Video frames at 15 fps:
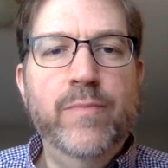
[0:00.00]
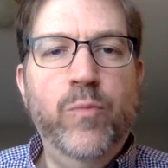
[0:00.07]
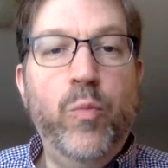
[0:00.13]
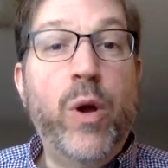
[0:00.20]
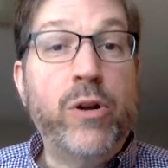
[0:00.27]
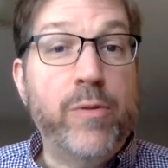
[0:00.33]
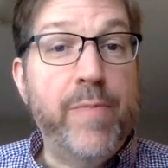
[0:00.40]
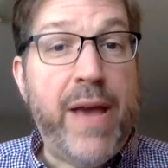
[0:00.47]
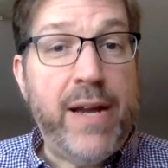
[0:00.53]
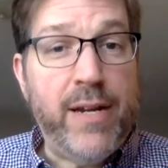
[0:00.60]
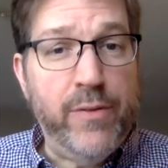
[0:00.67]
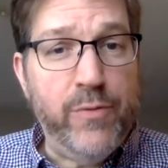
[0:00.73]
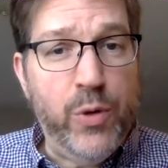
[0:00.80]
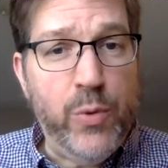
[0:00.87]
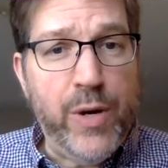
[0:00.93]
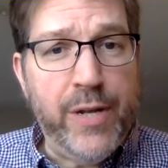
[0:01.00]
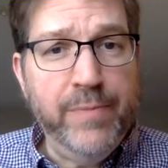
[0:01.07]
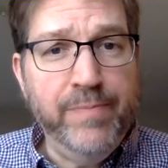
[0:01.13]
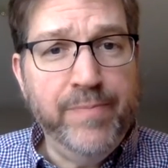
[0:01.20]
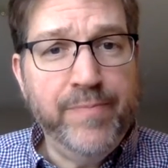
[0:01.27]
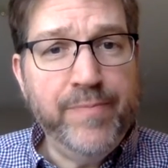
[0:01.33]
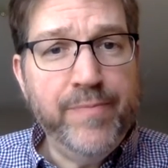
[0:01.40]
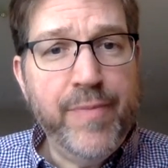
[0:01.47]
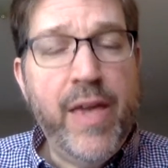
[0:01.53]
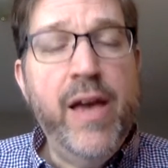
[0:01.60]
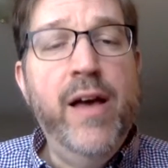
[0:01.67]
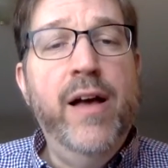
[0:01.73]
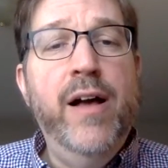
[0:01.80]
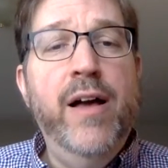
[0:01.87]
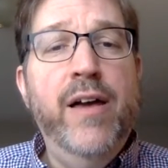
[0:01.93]
Welcome back, everyone.
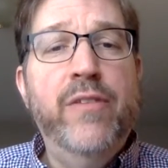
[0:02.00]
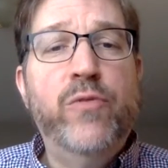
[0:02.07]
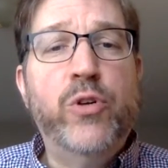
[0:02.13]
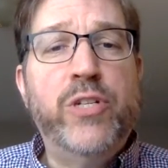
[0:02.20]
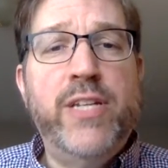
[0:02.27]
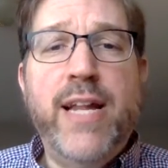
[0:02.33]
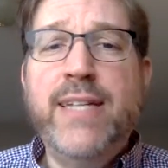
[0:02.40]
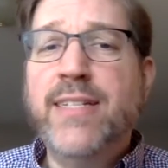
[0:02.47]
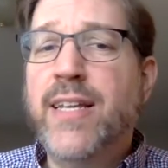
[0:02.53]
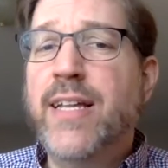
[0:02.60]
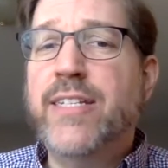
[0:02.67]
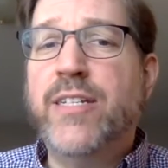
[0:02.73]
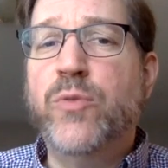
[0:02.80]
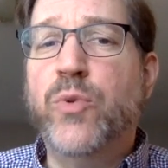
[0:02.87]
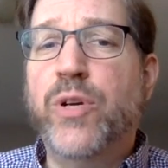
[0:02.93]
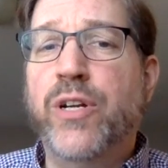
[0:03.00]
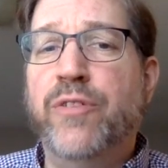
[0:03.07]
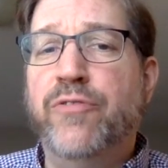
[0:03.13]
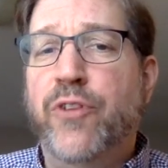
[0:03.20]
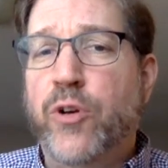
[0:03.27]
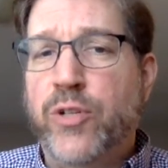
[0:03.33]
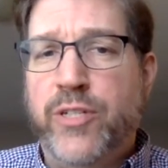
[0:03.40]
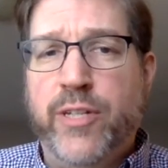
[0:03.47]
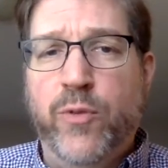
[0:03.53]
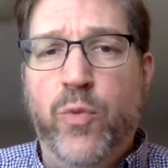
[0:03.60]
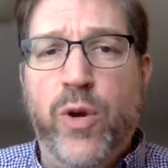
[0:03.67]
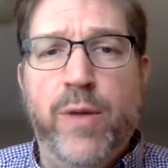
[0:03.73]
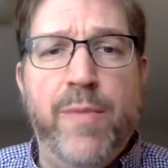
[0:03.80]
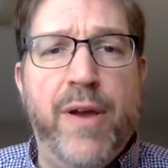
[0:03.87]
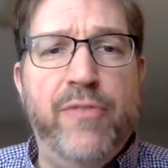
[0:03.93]
For today's lesson, we're going to focus on one
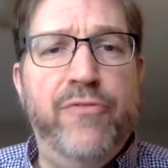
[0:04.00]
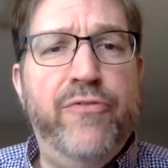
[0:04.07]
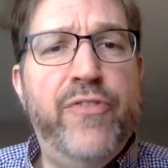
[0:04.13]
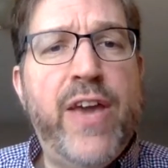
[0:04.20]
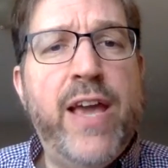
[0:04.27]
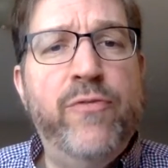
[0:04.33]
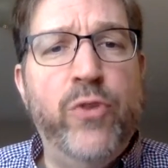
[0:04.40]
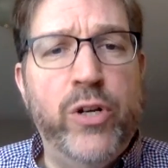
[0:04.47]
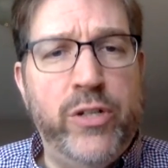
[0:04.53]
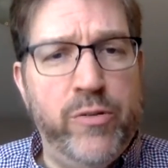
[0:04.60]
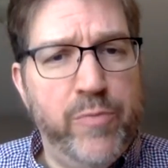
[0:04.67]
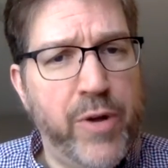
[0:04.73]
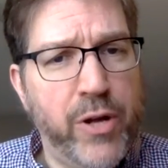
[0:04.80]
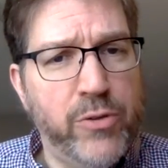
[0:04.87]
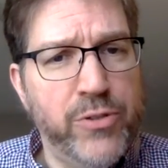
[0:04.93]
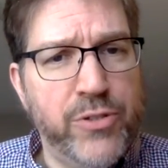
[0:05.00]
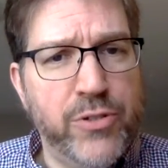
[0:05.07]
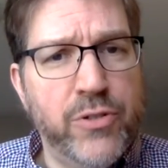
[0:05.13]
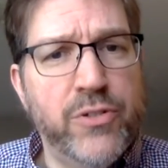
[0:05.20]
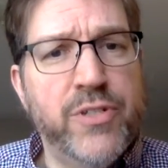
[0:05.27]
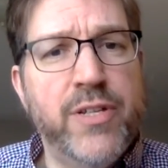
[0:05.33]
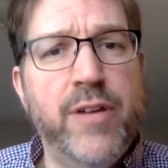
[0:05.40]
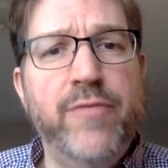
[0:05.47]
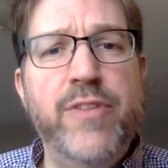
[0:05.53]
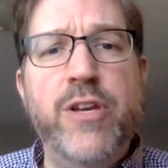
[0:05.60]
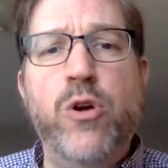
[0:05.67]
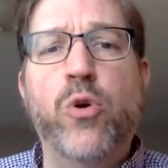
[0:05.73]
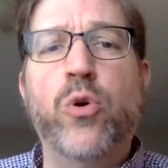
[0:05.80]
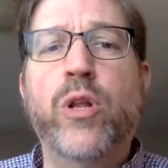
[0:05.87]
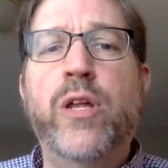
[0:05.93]
of my favorite composers of the
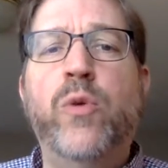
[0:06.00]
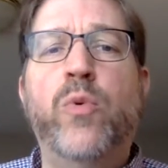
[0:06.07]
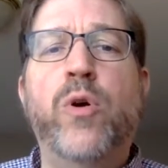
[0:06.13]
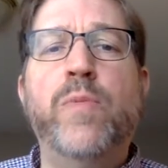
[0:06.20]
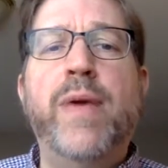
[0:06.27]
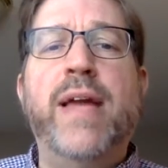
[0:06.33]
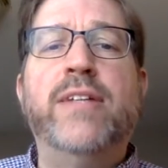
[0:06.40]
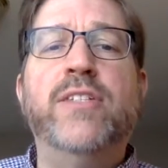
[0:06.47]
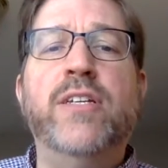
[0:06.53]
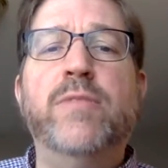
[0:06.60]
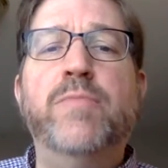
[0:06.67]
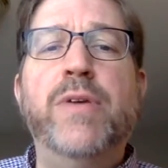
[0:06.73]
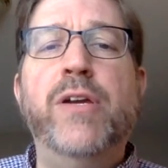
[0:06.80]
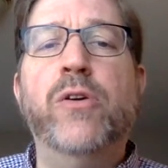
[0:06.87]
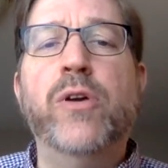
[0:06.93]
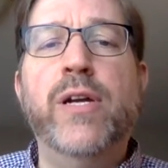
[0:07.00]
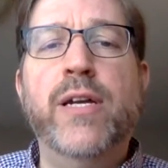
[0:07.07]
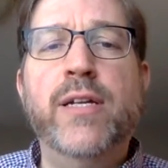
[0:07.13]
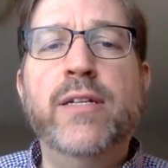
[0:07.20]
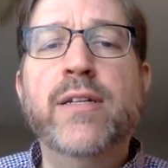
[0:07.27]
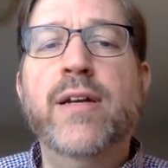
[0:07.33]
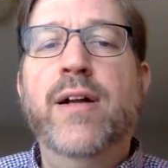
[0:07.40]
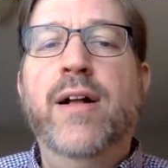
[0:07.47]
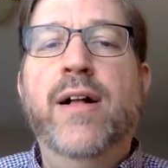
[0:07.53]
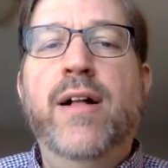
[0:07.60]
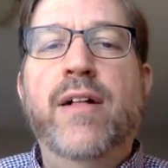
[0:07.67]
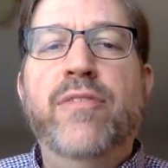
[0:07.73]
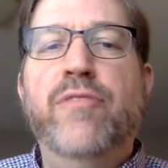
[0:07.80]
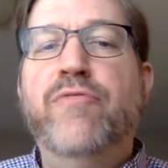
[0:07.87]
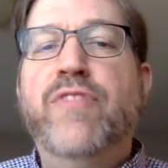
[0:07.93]
early Romantic period,
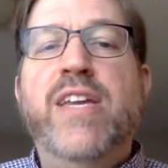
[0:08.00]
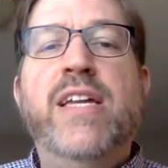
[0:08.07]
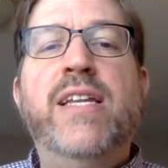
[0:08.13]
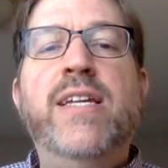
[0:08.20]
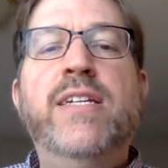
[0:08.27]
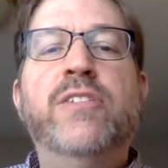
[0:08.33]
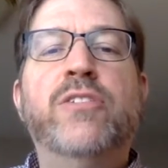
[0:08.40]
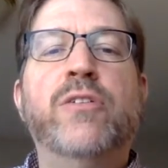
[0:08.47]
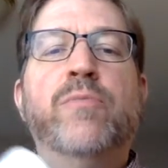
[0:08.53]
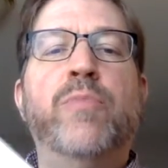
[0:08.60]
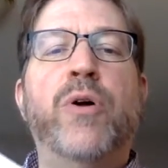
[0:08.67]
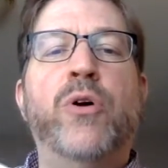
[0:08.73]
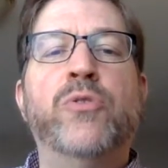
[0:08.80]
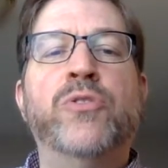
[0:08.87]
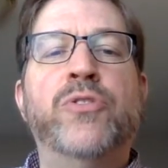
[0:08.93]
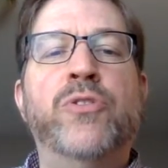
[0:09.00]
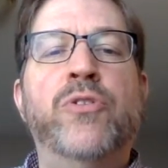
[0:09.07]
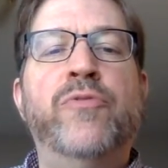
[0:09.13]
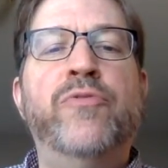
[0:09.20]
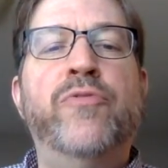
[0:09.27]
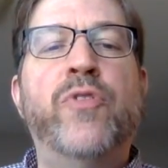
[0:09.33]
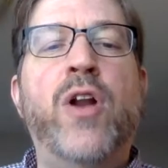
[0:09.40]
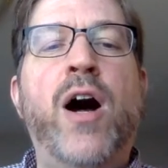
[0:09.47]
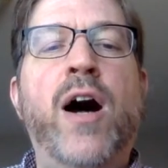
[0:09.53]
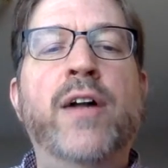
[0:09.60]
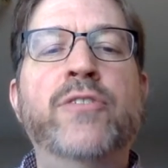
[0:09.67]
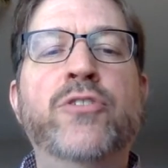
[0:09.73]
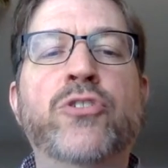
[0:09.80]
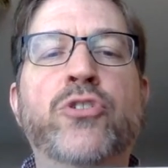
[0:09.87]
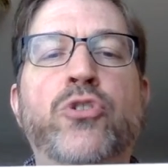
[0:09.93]
the Viennese composer
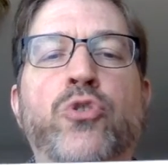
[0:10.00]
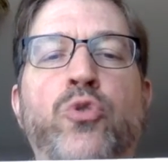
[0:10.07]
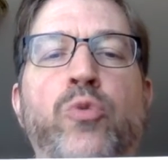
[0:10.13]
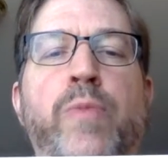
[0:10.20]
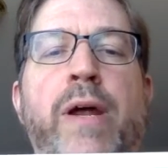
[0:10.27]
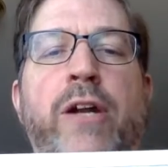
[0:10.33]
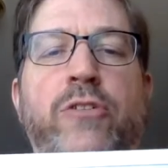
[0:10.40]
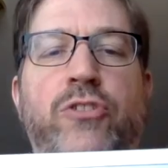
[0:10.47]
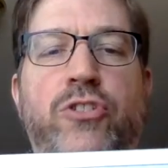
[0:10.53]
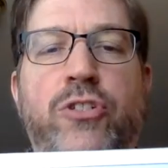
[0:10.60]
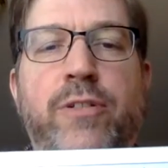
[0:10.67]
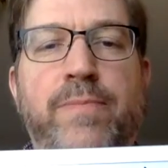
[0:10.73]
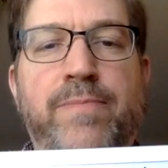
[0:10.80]
Franz Schubert.